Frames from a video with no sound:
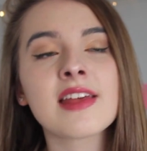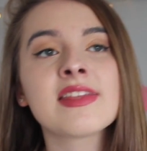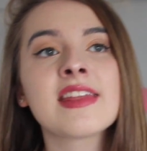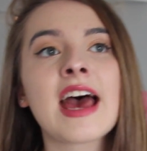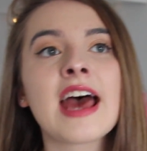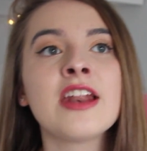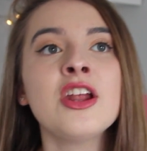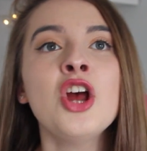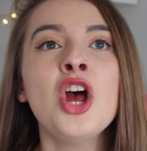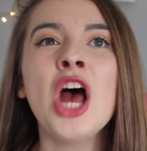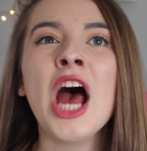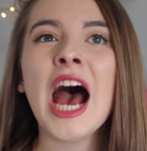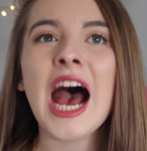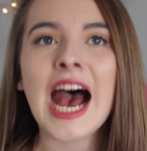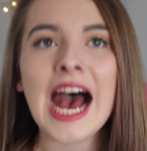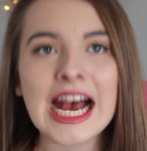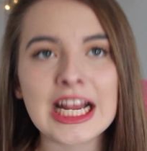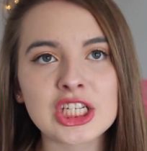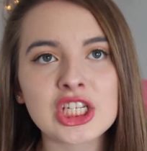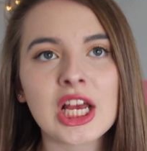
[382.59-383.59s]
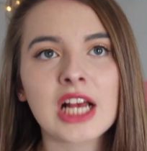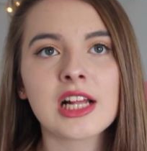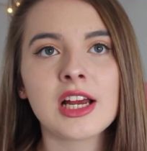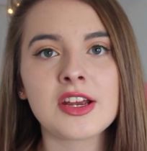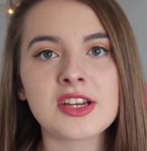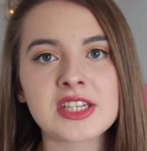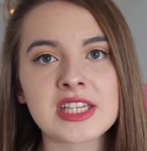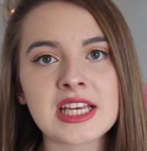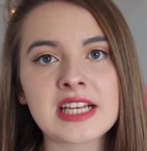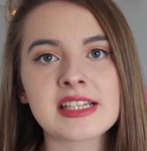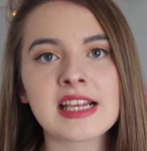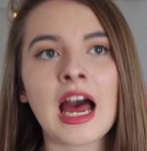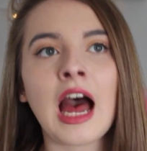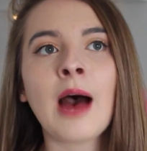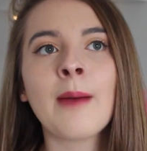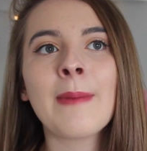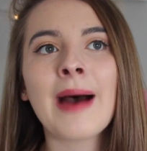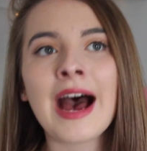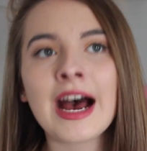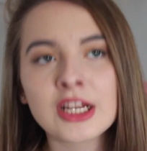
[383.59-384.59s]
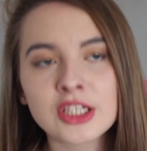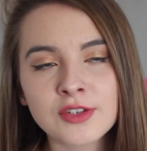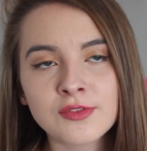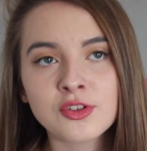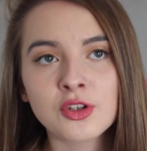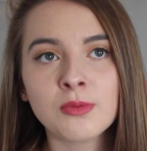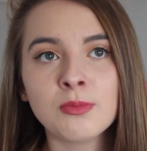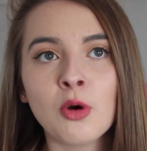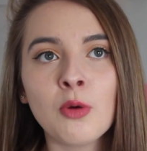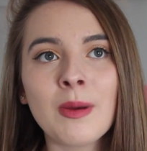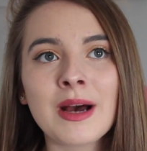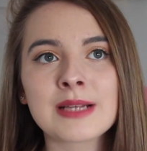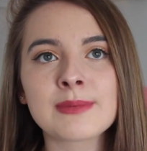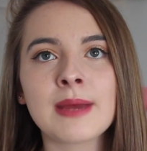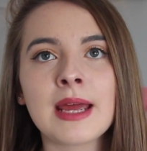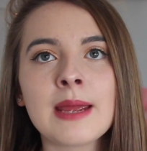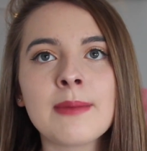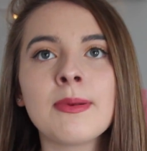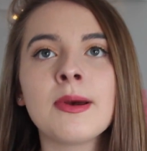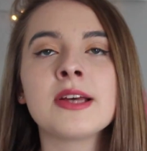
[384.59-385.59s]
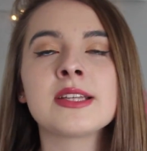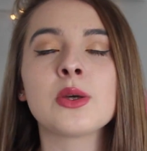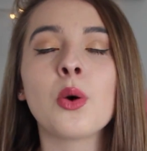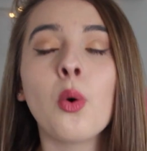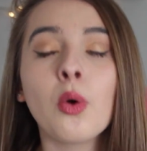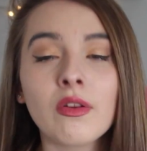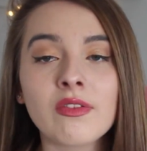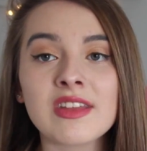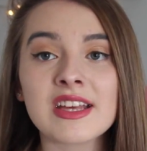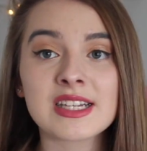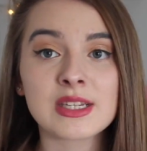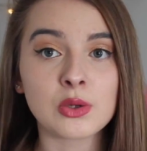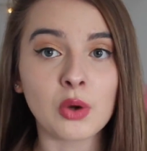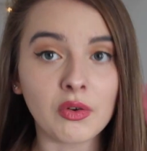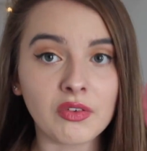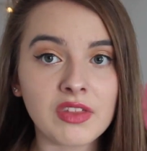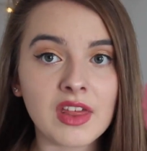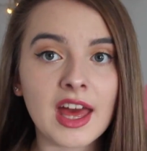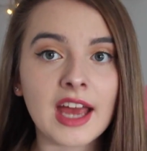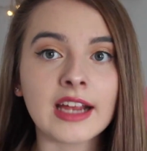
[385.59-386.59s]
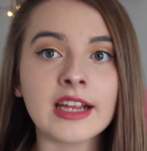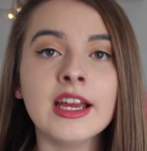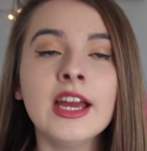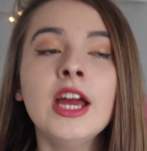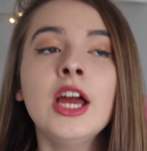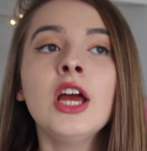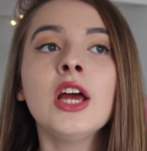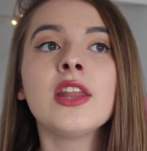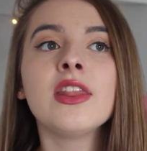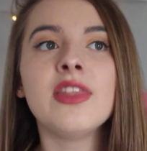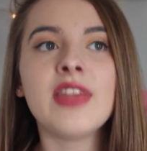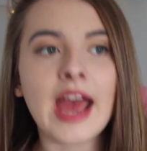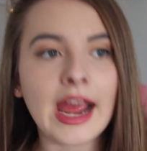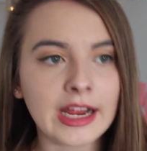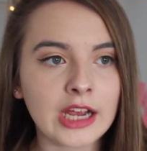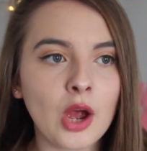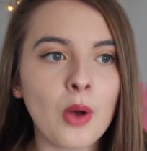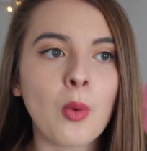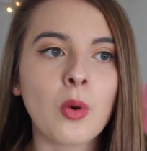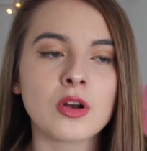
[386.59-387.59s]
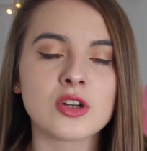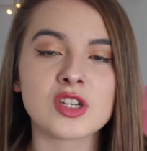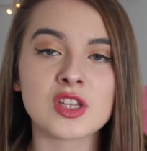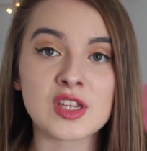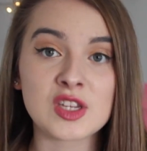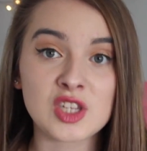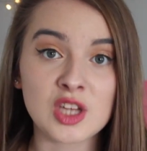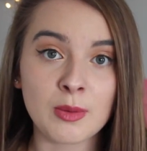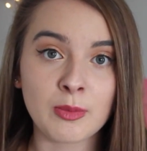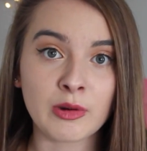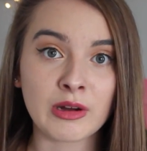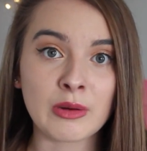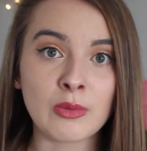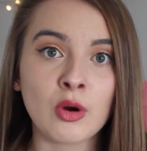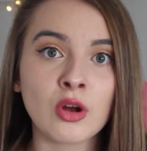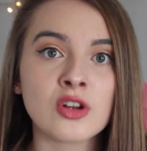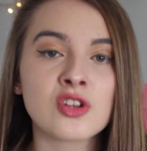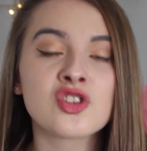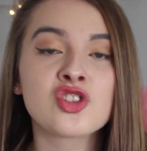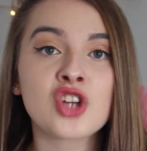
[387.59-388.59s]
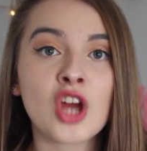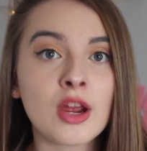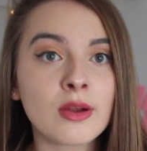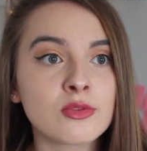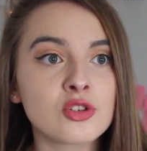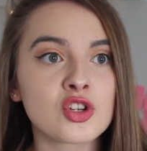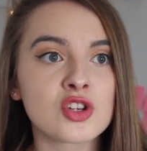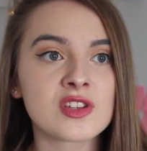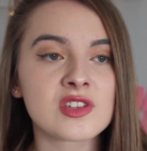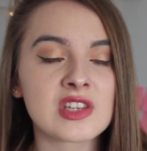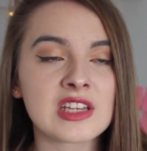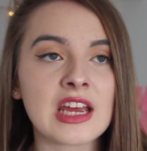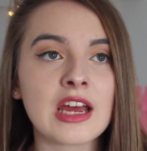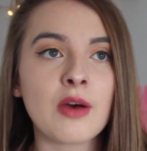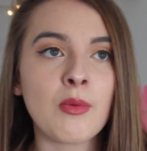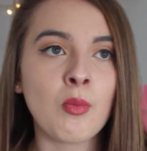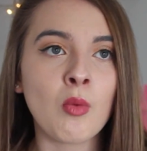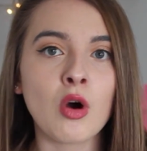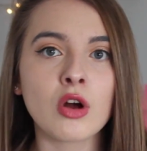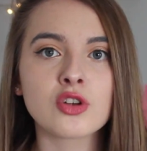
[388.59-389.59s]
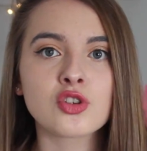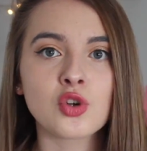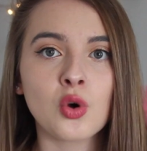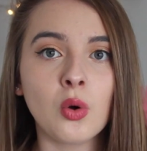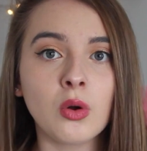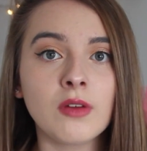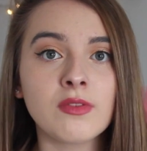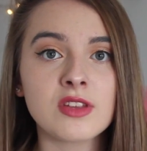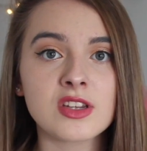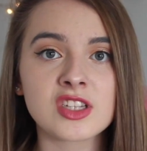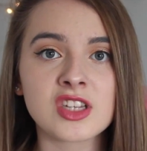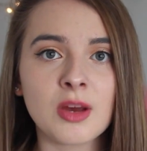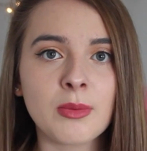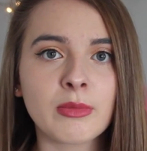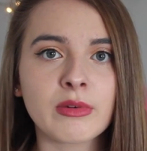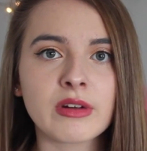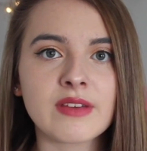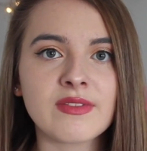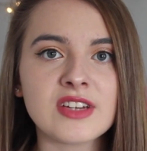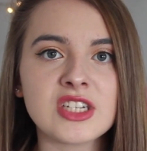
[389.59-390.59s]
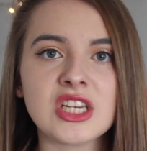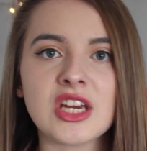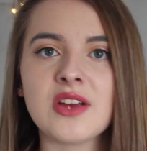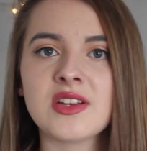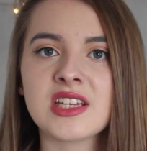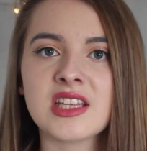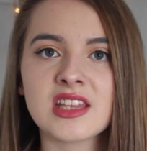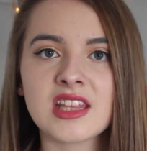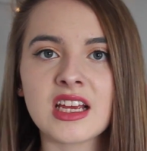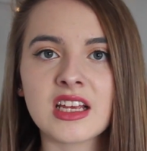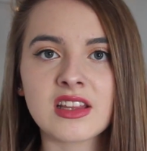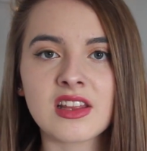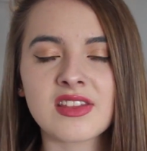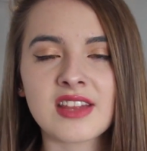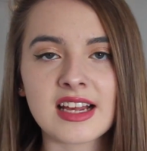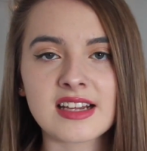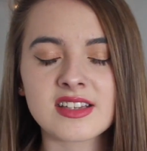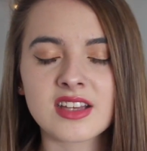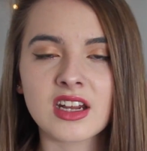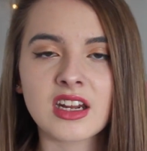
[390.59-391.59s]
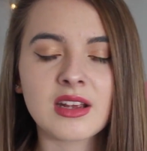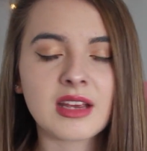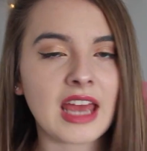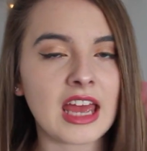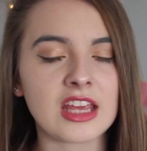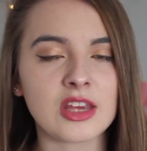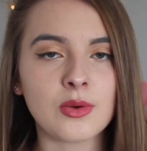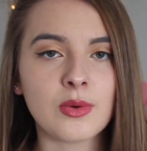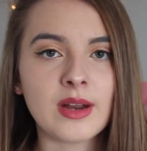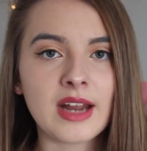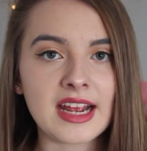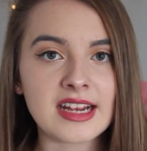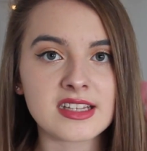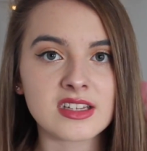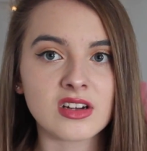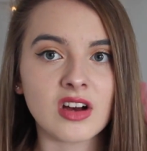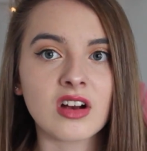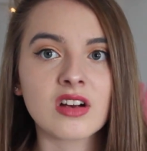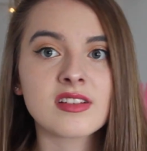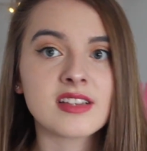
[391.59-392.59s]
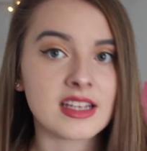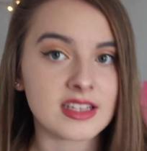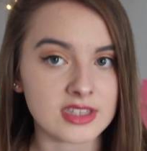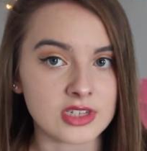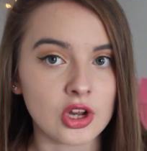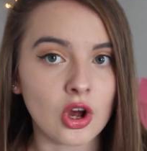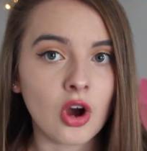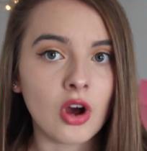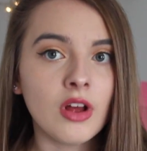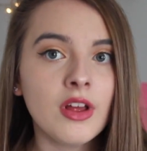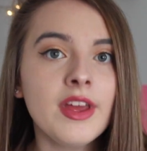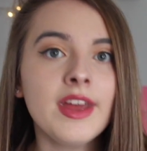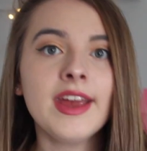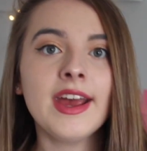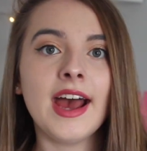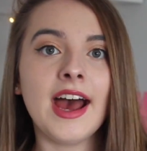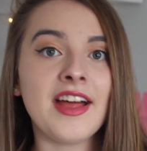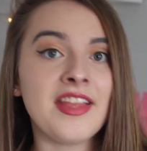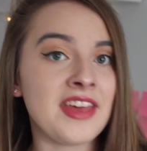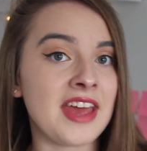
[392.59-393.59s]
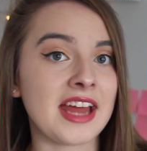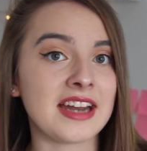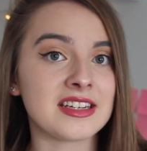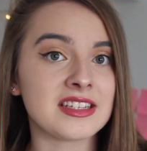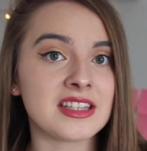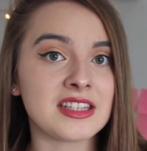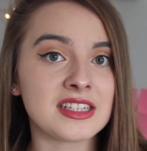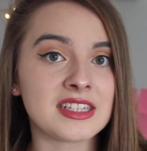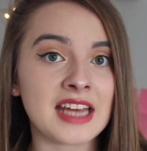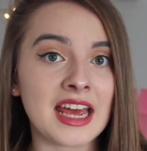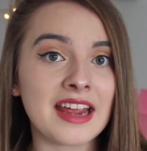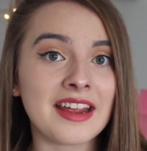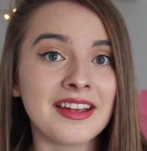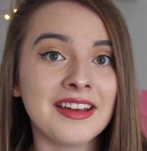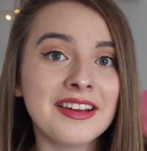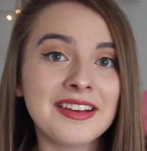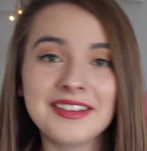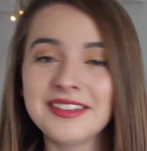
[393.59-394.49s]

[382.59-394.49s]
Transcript: And then as you get close to the exam, as you've done more past papers, all of this sort of thing, then go on to the summary ones. Don't just sit and watch all of the summary videos and think that that's going to get you an A star, because it's not at the end of the day.